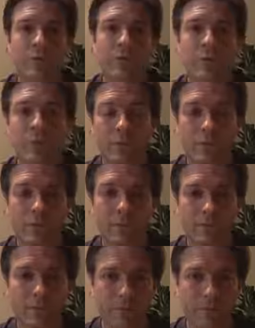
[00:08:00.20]
forward
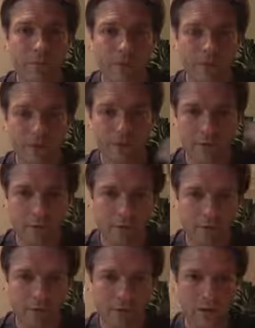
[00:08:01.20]
because they have like this
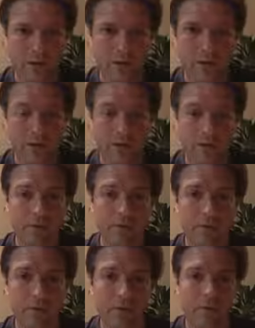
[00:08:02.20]
guiding light to
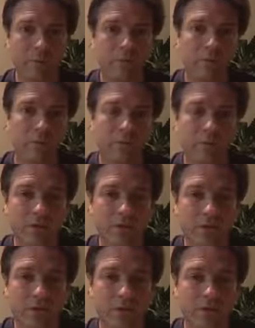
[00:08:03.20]
take them in a certain
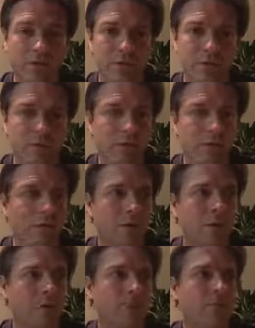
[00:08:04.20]
direction.
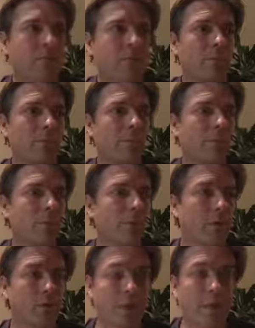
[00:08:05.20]
The
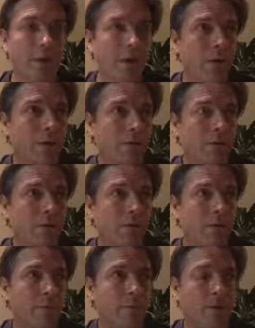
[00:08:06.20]
purpose right now,
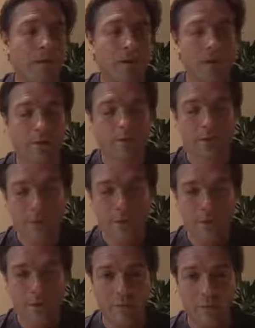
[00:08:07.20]
I
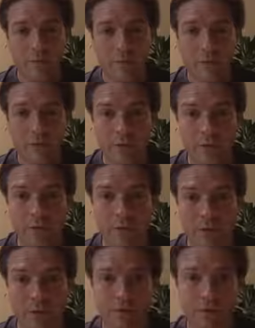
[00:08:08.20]
fundamentally believe that a purpose
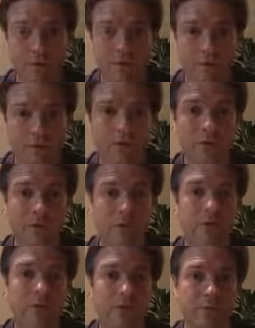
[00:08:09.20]
really is to serve
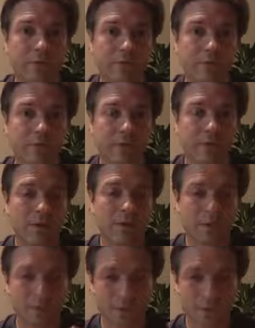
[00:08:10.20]
others. I think
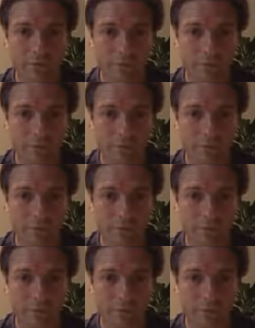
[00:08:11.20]
most,